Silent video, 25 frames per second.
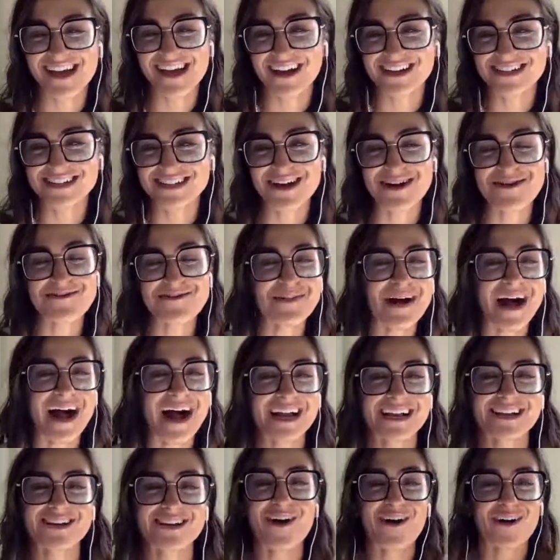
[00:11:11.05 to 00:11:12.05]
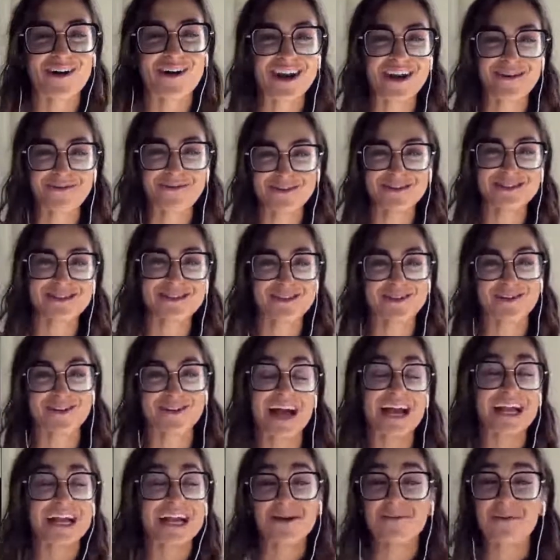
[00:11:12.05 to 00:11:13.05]
I'd come back, knock on everyone's door
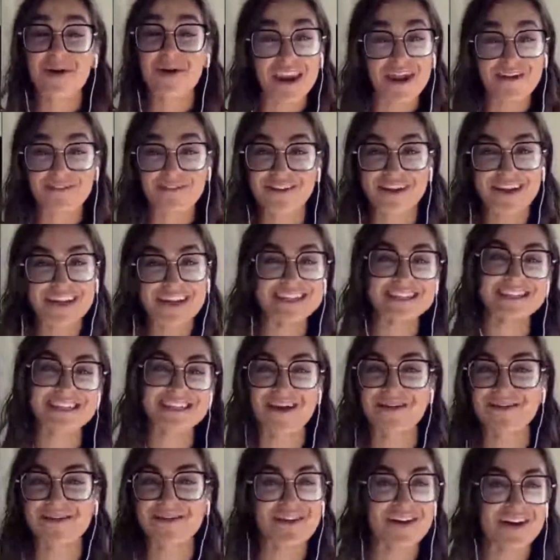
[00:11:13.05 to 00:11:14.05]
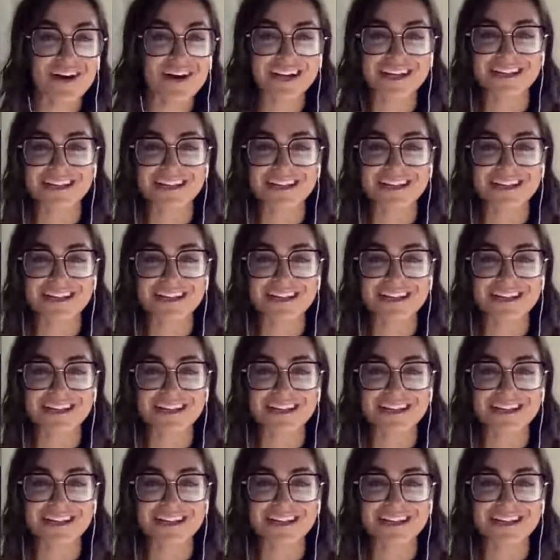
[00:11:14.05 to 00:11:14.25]
like, come on everyone, let's go cook,